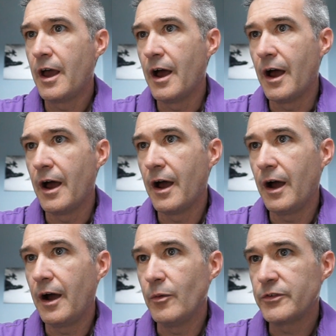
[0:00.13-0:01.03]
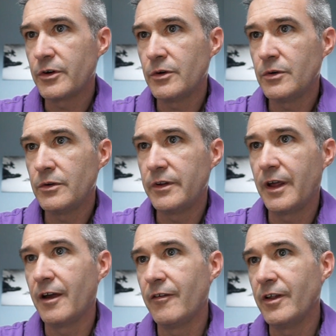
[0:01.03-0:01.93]
Uh, I was told
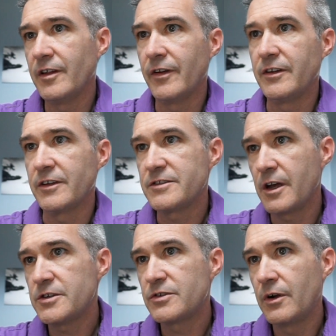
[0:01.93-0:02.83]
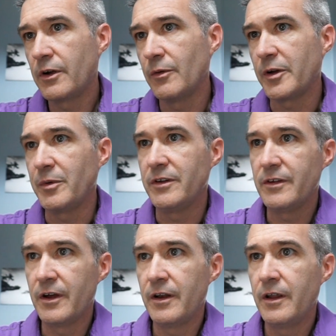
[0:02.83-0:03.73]
have elevated testosterone. What can be
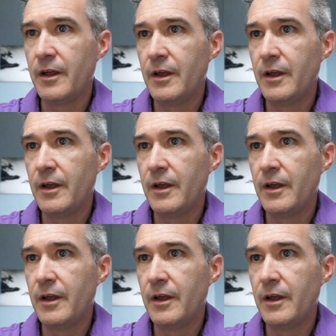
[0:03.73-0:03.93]
done?